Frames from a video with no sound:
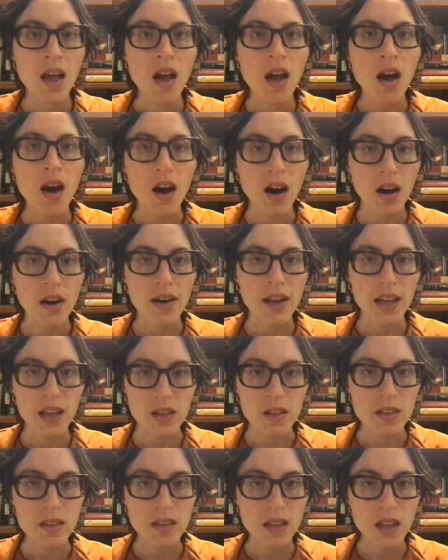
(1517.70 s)
Are
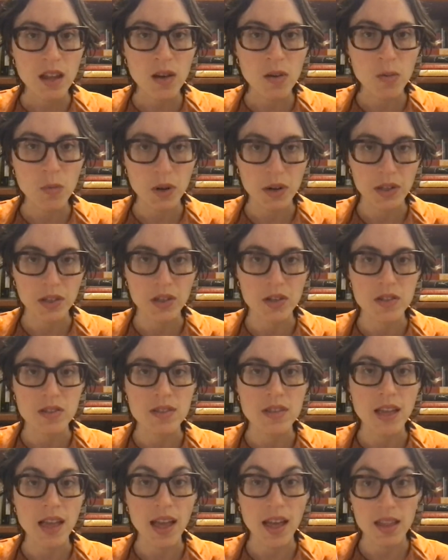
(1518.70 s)
healthcare
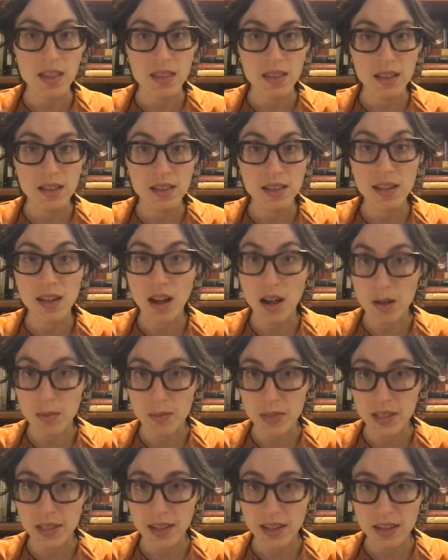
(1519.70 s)
workers ethically
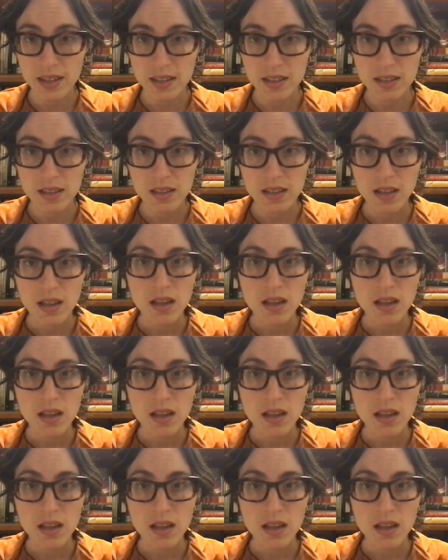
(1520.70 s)
obligated